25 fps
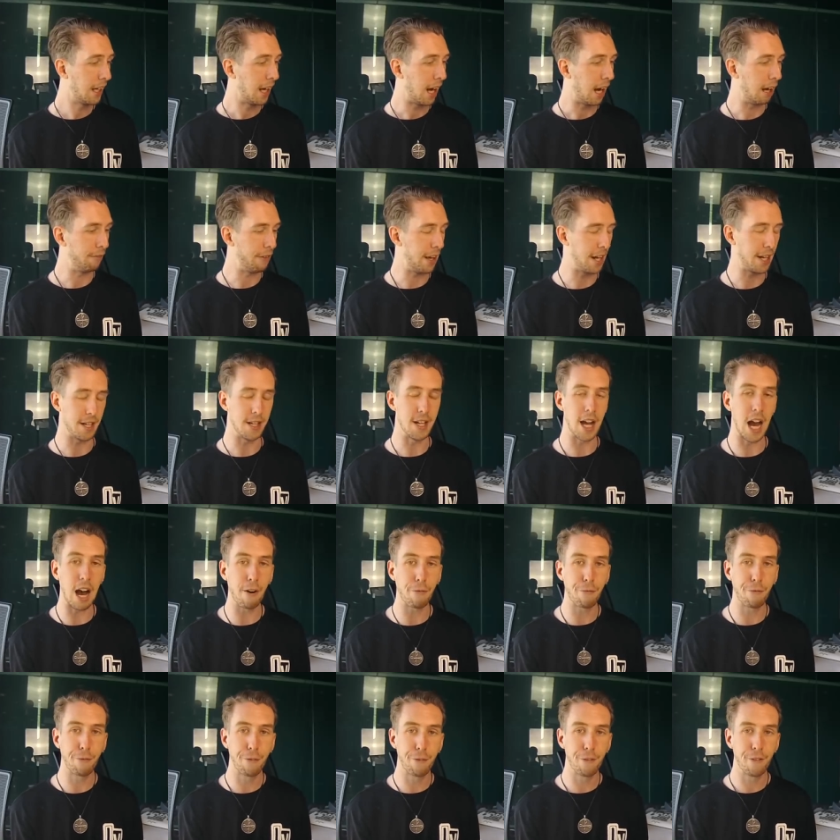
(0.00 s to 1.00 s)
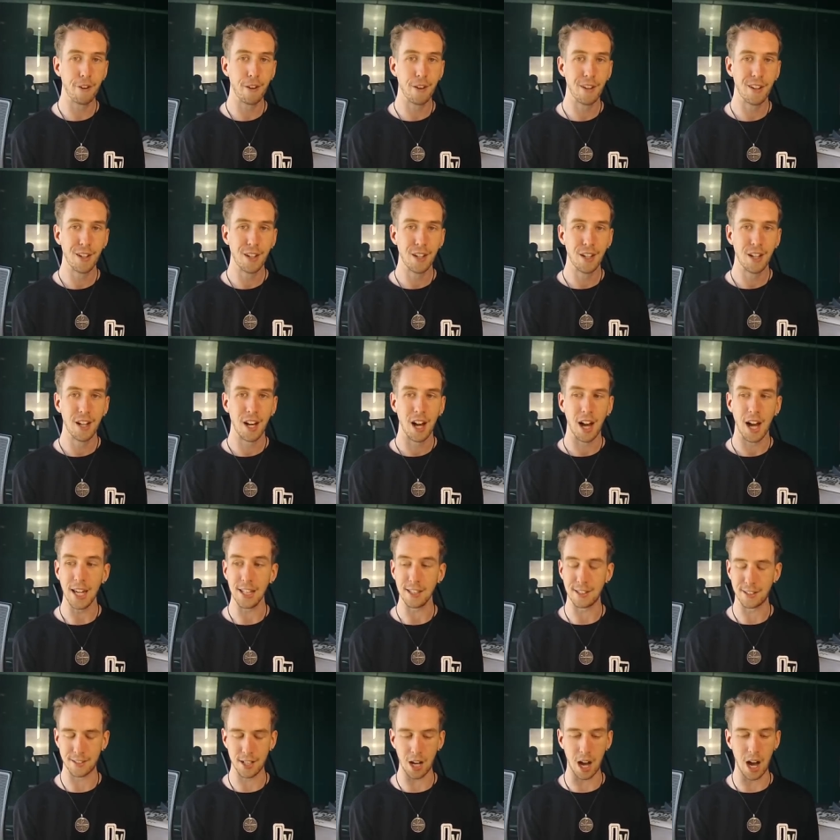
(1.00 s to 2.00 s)
I've had enough.
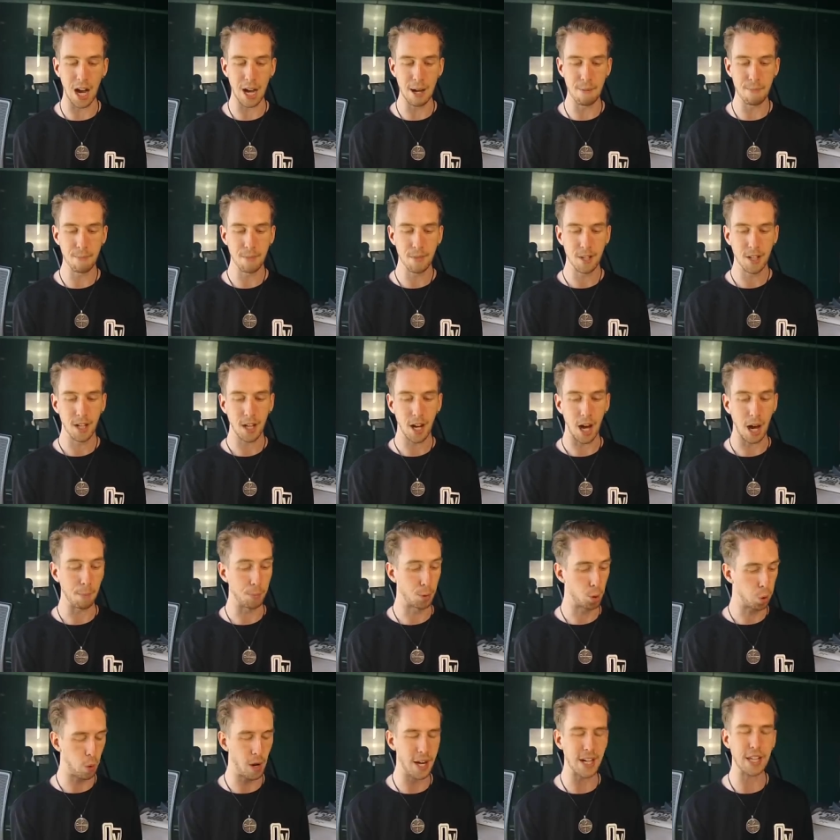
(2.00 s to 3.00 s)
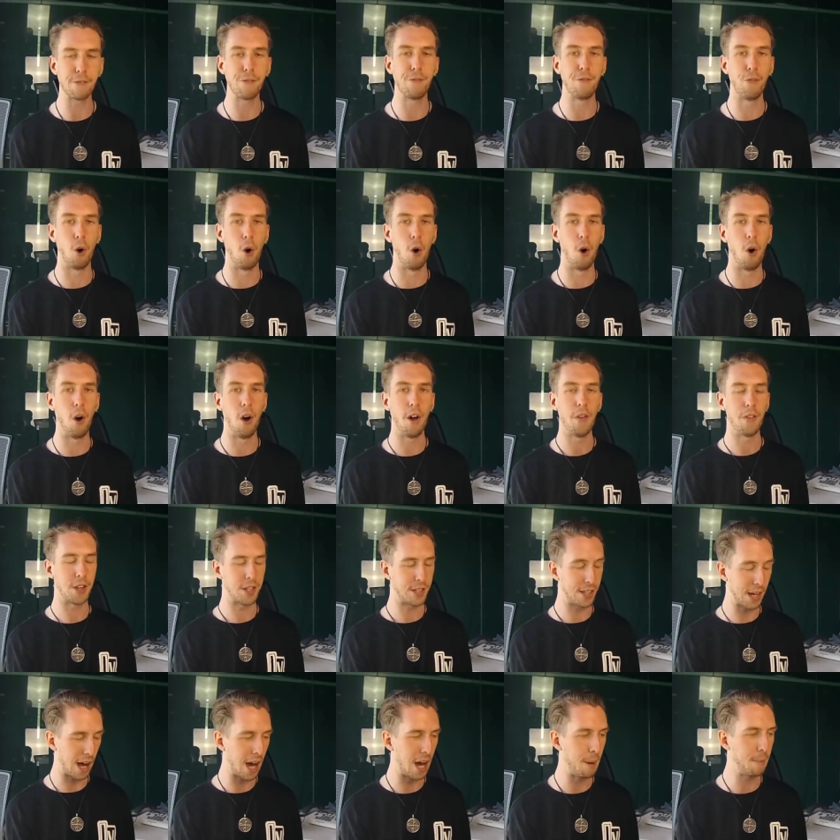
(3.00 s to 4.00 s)
It's time. I'm 24.
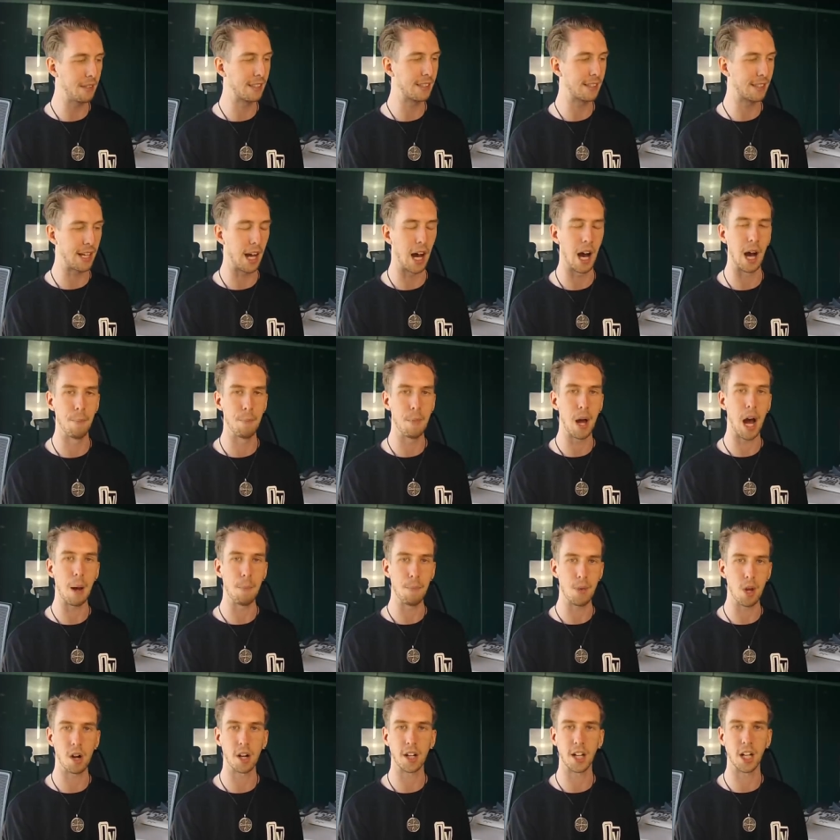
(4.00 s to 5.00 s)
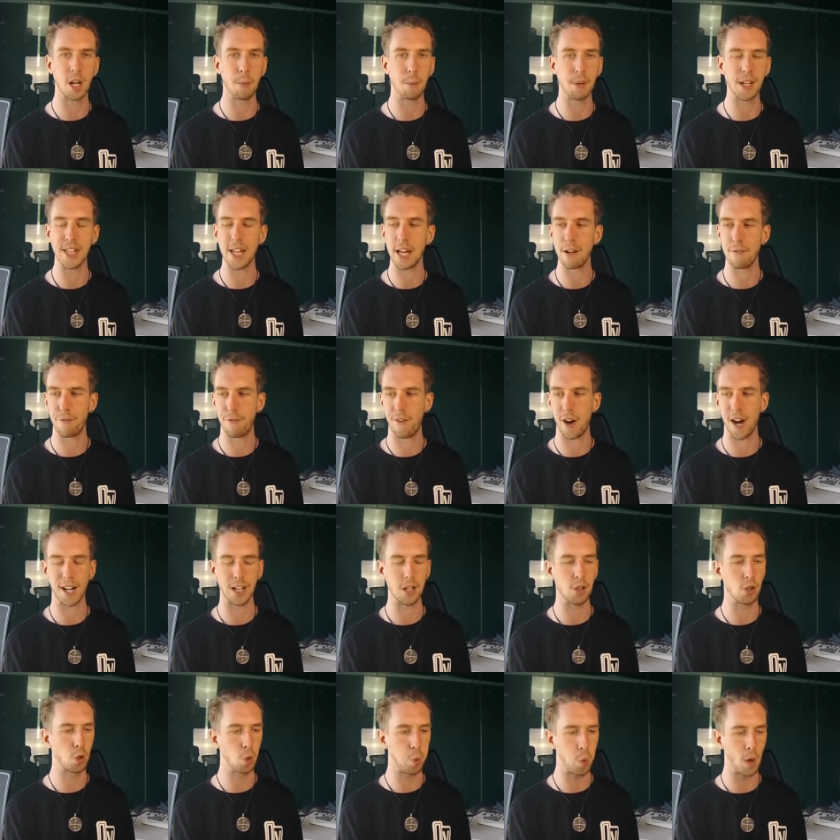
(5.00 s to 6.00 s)
Time has come. I'm not going to be that
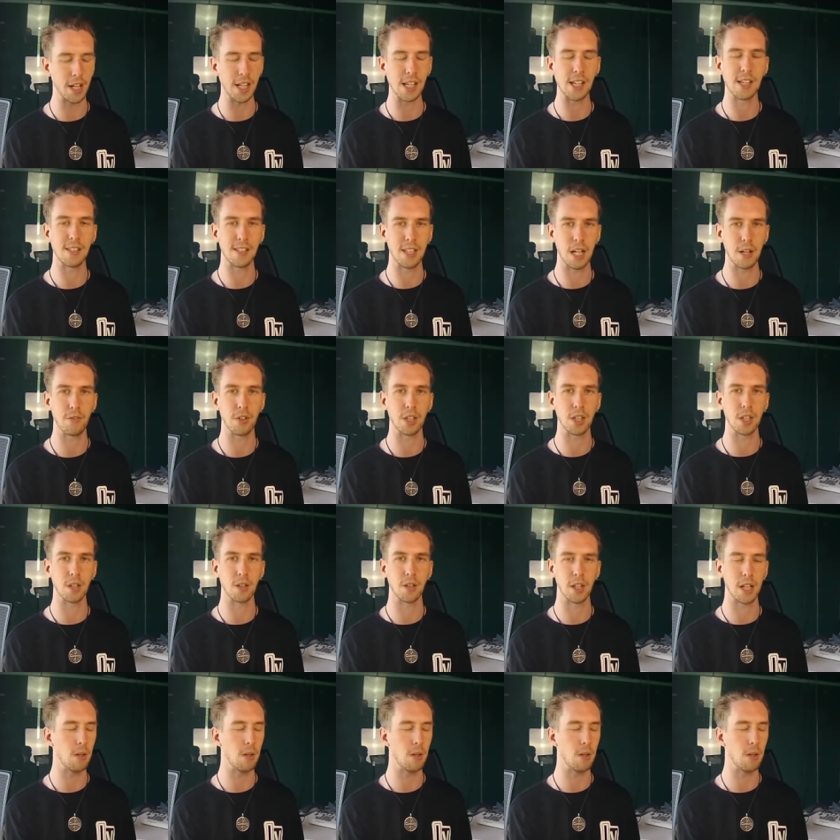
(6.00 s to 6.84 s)
fucking 27 year.